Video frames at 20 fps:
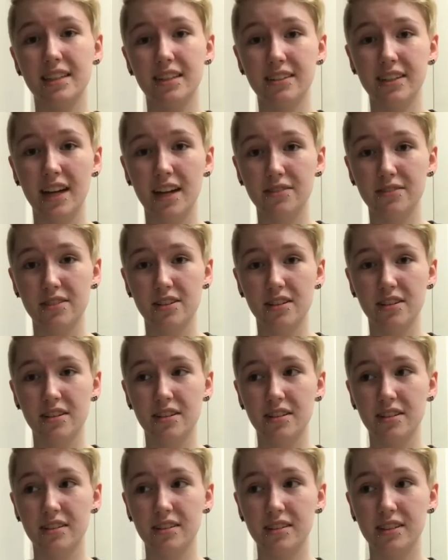they're
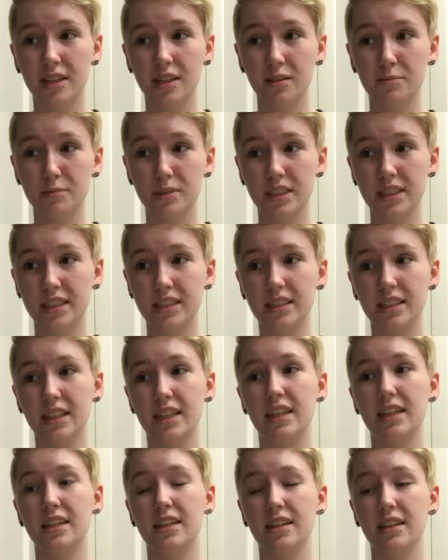never
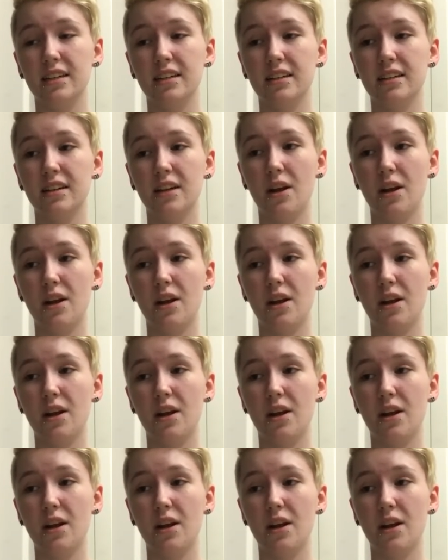completely